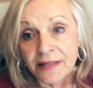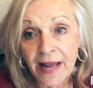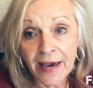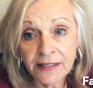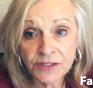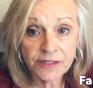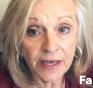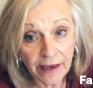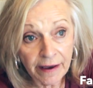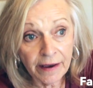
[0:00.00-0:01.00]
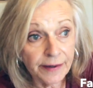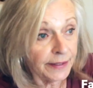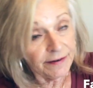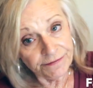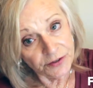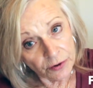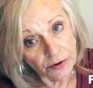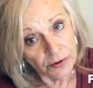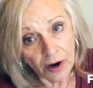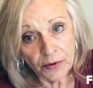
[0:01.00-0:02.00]
Next, if
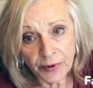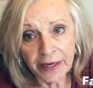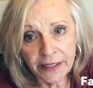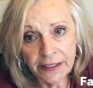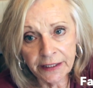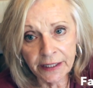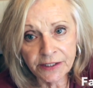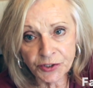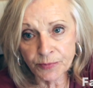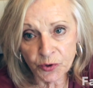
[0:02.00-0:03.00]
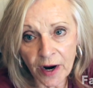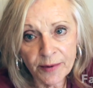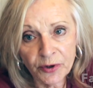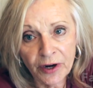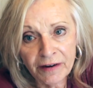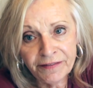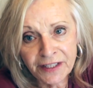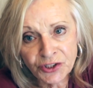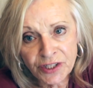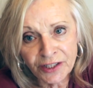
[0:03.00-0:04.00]
you're already a subscriber of
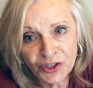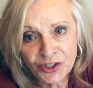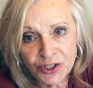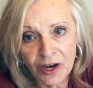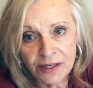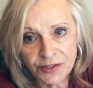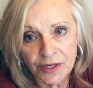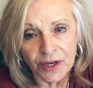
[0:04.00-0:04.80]
It's Not Just Dogs,